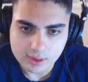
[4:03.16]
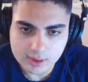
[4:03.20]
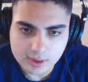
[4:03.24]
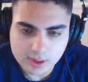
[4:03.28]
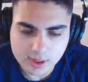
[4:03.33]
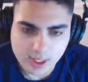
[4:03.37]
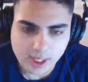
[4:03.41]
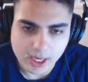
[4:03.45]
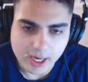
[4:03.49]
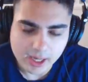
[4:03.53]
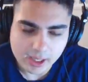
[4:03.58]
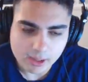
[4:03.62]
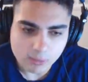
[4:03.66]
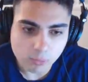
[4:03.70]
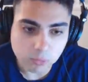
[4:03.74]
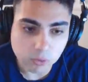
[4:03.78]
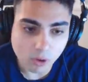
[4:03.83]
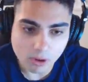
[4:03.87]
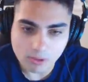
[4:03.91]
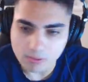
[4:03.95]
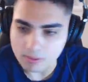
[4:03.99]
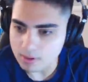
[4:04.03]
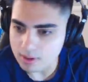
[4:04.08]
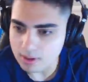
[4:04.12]
Yeah.
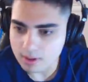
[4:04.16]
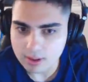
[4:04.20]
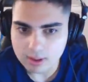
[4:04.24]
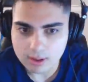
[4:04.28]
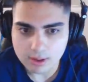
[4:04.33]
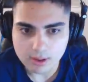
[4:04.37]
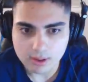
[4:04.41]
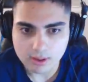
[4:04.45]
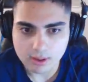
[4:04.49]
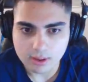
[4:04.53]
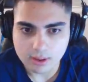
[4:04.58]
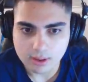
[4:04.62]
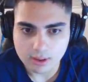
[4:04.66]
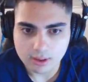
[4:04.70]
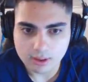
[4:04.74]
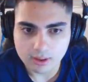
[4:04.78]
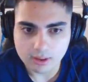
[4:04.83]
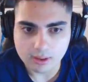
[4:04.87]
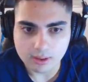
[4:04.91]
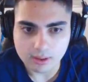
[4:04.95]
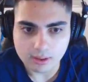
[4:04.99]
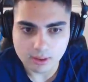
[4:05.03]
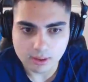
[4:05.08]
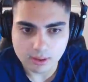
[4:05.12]
Whoa. Oh.
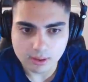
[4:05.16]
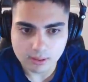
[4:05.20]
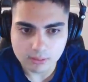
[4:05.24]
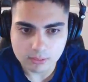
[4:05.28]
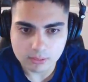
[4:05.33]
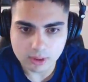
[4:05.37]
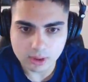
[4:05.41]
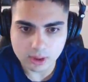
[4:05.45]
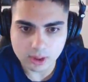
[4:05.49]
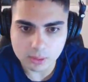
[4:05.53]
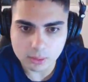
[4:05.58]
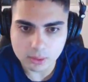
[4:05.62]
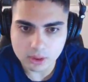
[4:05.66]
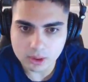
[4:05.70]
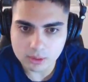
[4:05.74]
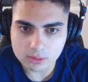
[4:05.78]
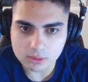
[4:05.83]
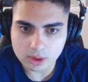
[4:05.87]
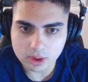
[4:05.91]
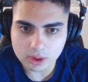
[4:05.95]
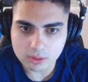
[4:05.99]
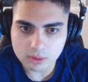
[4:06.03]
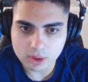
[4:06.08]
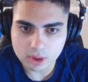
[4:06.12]
Whoa. Whoa.
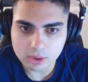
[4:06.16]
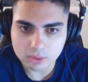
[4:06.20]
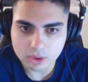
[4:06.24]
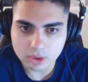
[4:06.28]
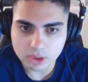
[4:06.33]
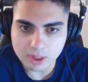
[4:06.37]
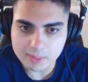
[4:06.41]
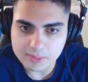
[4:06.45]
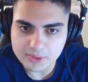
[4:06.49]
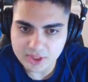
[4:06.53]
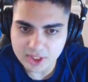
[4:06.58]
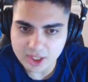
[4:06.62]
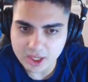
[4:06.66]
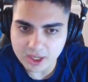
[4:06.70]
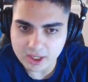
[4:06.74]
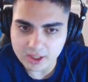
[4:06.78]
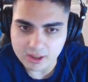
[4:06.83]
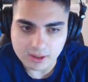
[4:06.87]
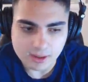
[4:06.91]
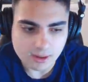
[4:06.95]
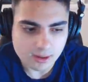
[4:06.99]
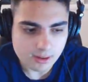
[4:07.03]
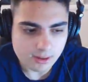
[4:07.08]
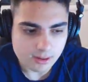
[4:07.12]
Whoa. Whoa. Whoa. I'm
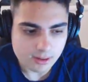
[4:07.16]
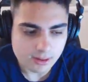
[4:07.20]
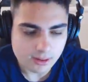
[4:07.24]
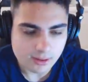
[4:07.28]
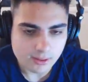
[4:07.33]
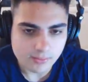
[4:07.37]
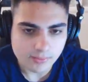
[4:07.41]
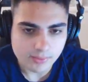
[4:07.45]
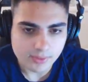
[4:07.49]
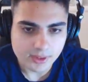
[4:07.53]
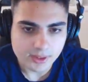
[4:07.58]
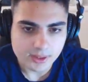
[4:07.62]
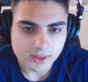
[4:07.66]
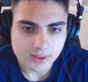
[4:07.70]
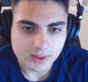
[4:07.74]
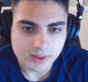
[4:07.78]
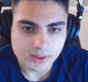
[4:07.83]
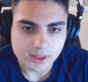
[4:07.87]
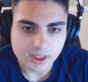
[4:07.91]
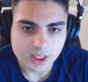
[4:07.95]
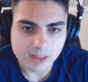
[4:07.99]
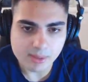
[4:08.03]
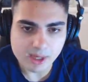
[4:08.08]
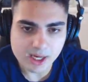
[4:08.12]
sorry.
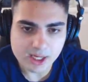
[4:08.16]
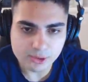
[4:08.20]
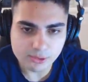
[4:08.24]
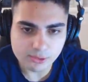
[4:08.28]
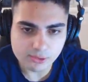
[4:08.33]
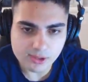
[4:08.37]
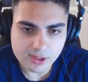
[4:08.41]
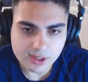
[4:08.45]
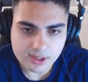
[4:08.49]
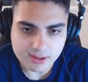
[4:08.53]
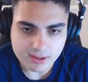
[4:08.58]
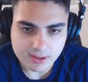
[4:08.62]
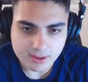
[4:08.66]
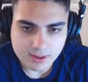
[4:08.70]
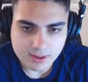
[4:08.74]
Come on, do it!